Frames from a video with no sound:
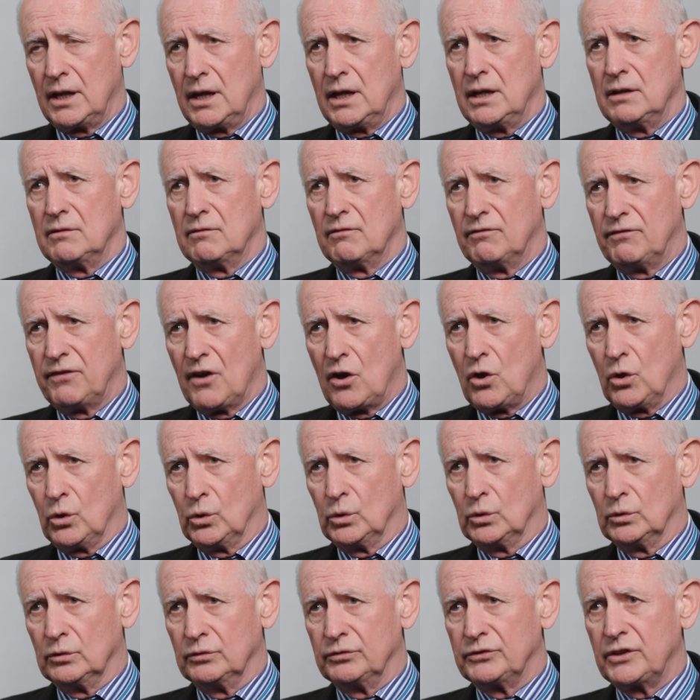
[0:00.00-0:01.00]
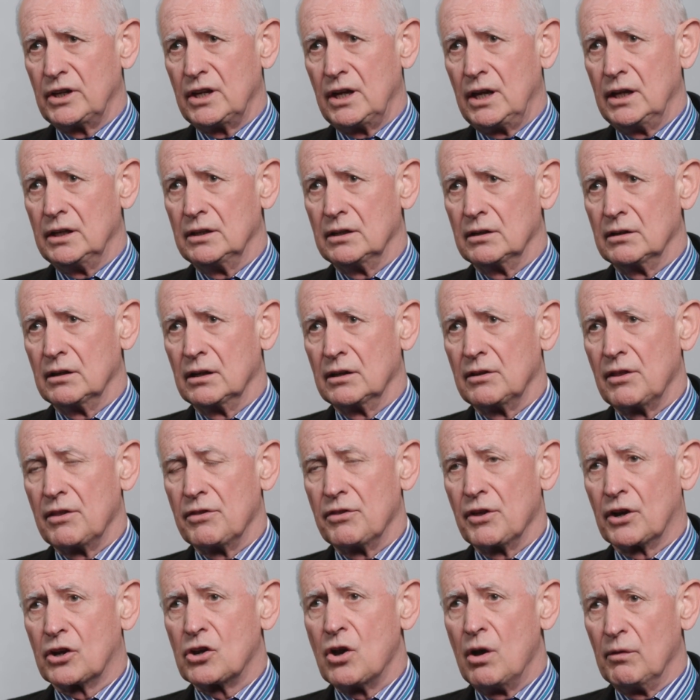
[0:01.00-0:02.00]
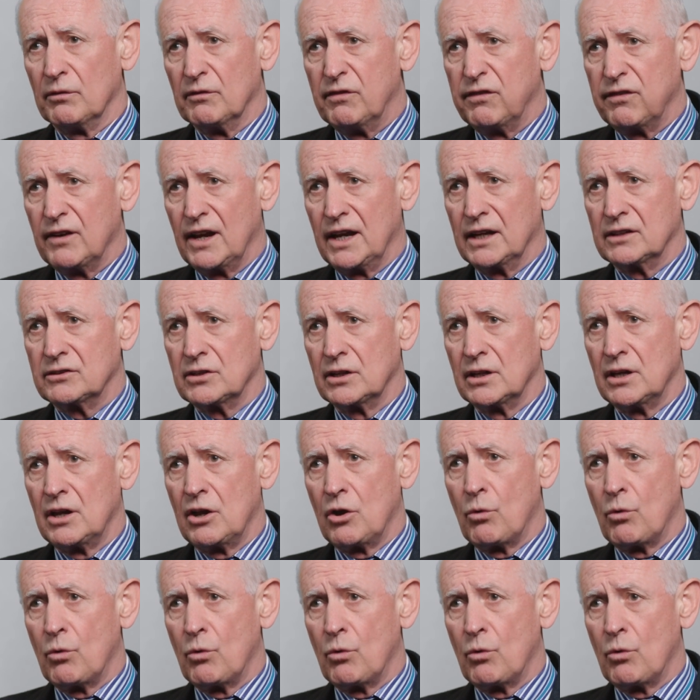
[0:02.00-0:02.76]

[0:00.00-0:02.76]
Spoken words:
involved in the conflict,